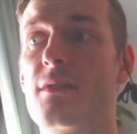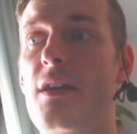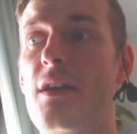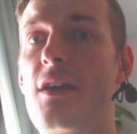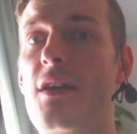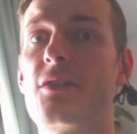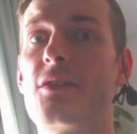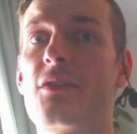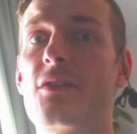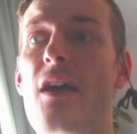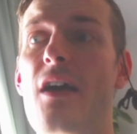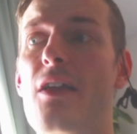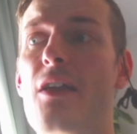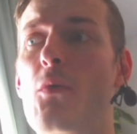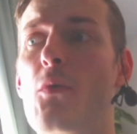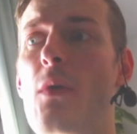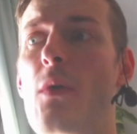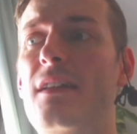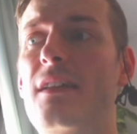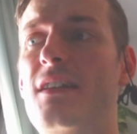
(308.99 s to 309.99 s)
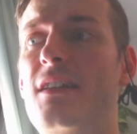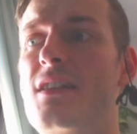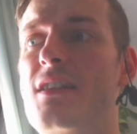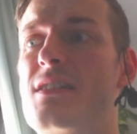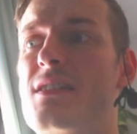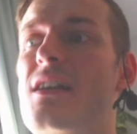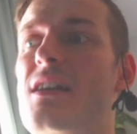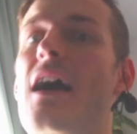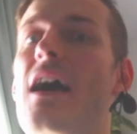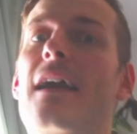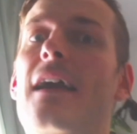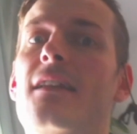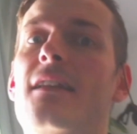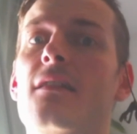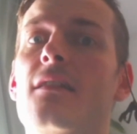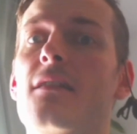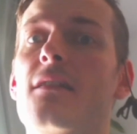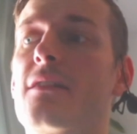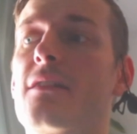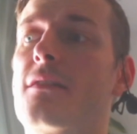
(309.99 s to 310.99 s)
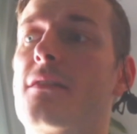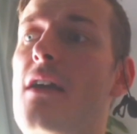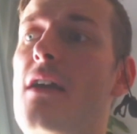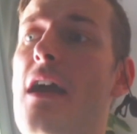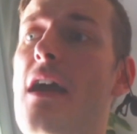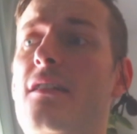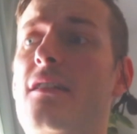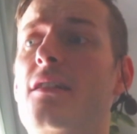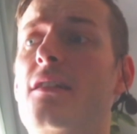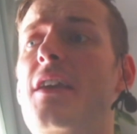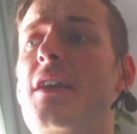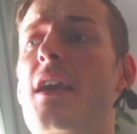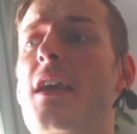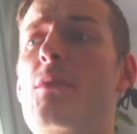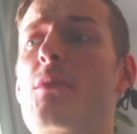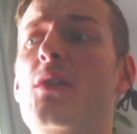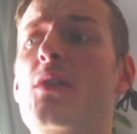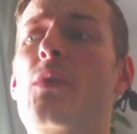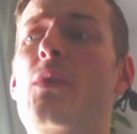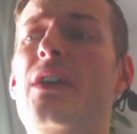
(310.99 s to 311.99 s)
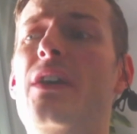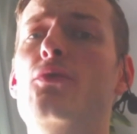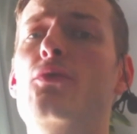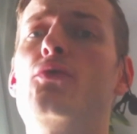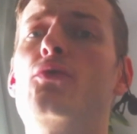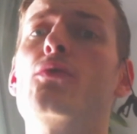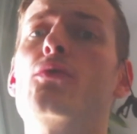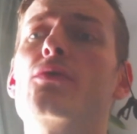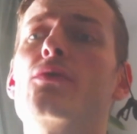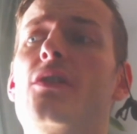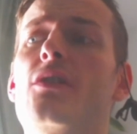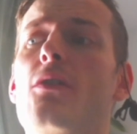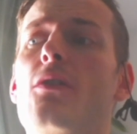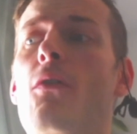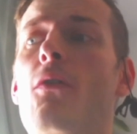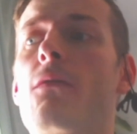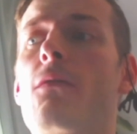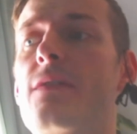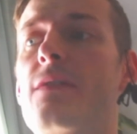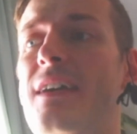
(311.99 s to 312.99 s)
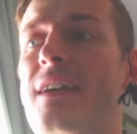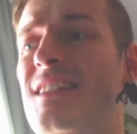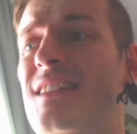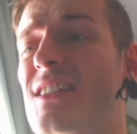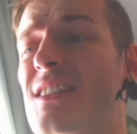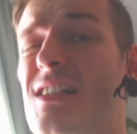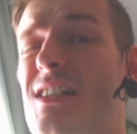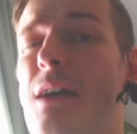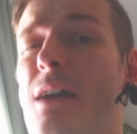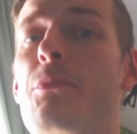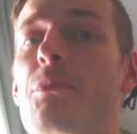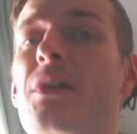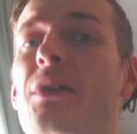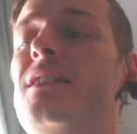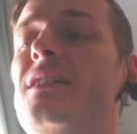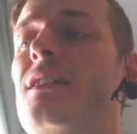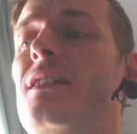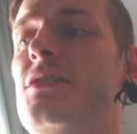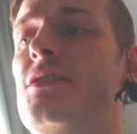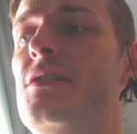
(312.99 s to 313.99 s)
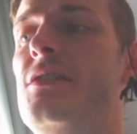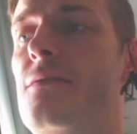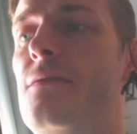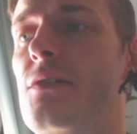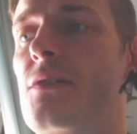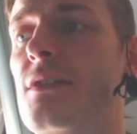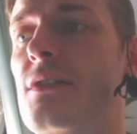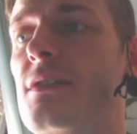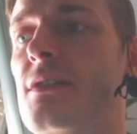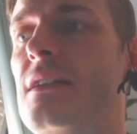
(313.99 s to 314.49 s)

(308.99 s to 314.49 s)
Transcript: And another one, it's idle gaming, when you turn it off, and it's completely different.